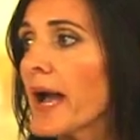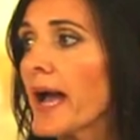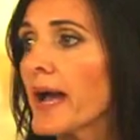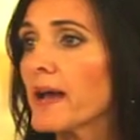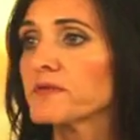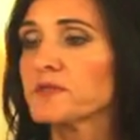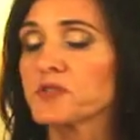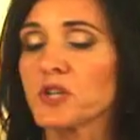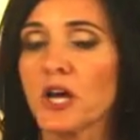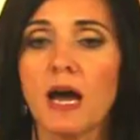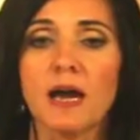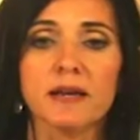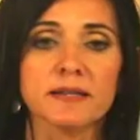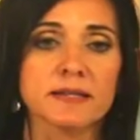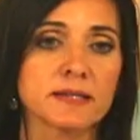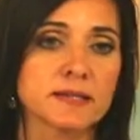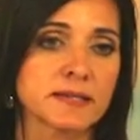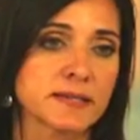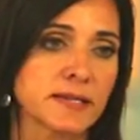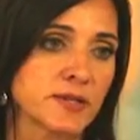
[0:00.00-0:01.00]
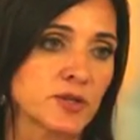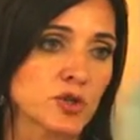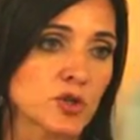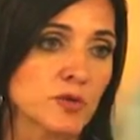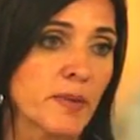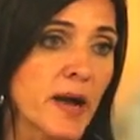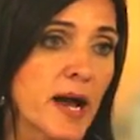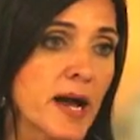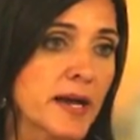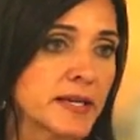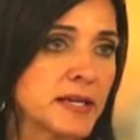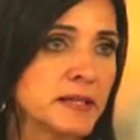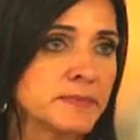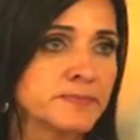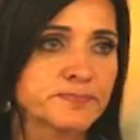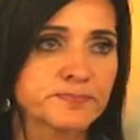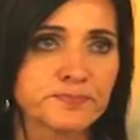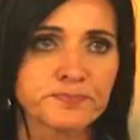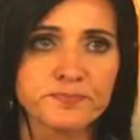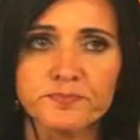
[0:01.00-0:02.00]
have toxins in your
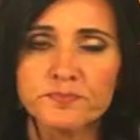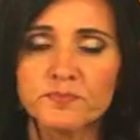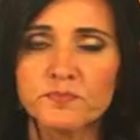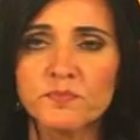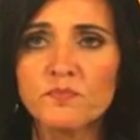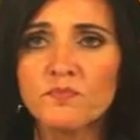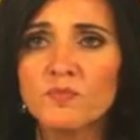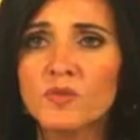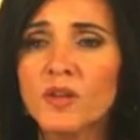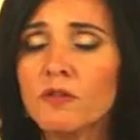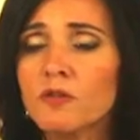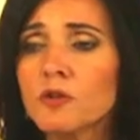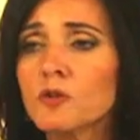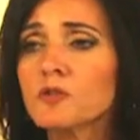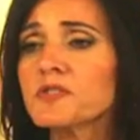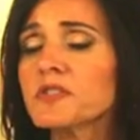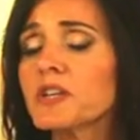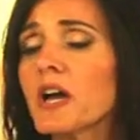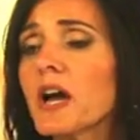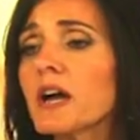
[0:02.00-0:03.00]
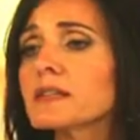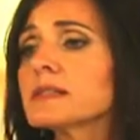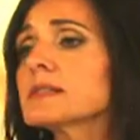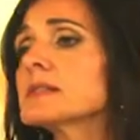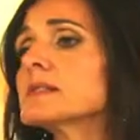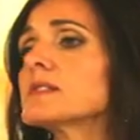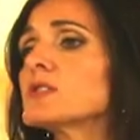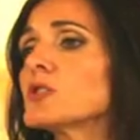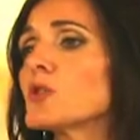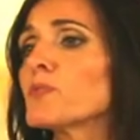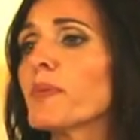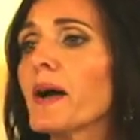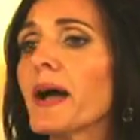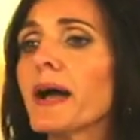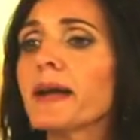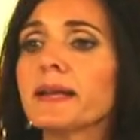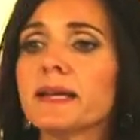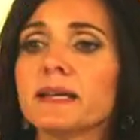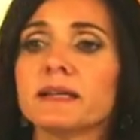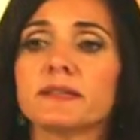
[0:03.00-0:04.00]
body, those toxins, your
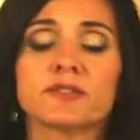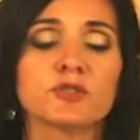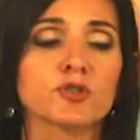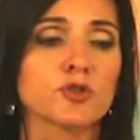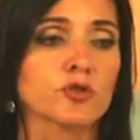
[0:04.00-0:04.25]
body is